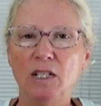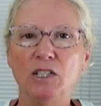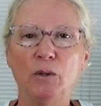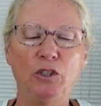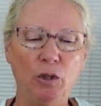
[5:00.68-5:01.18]

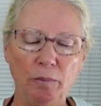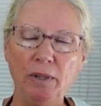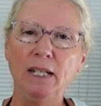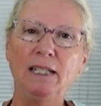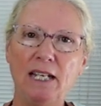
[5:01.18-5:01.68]
So when you're doing
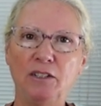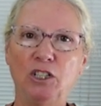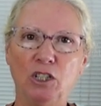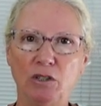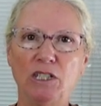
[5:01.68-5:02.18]
big, yeah, that
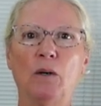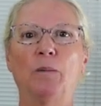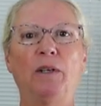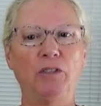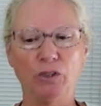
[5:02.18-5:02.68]
you go slower.
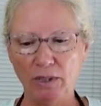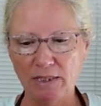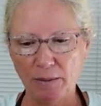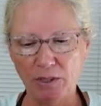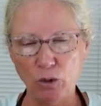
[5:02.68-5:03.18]
But if you're doing
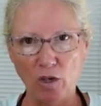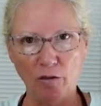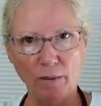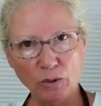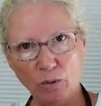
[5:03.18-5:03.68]
something 12
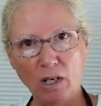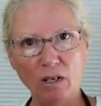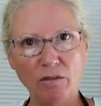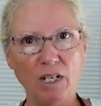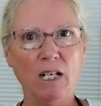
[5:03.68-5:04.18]
by
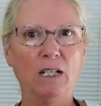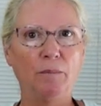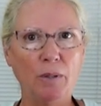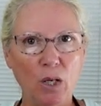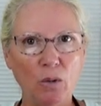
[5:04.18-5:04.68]
12
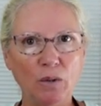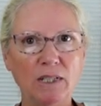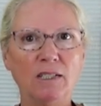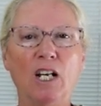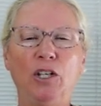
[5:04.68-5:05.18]
components,